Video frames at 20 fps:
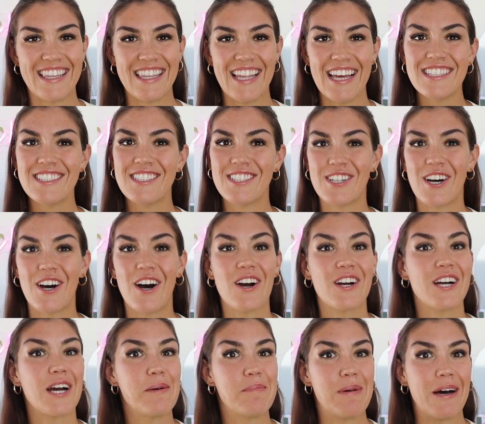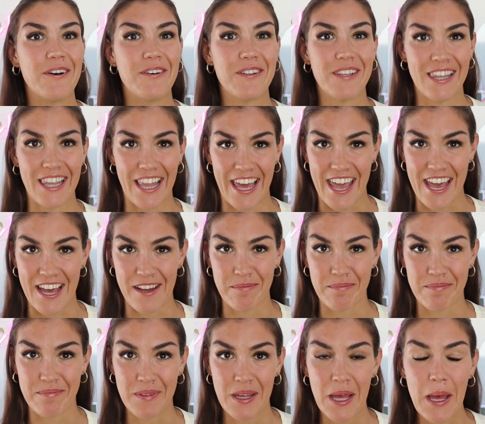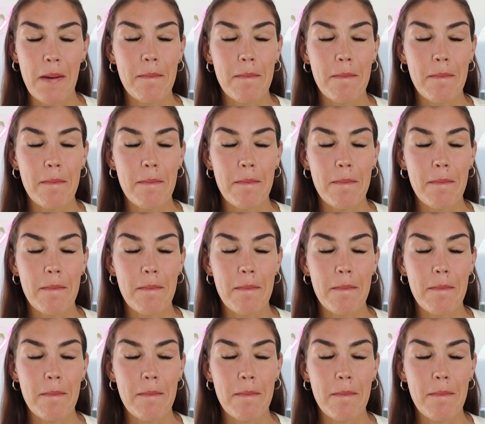Let's talk about lamb,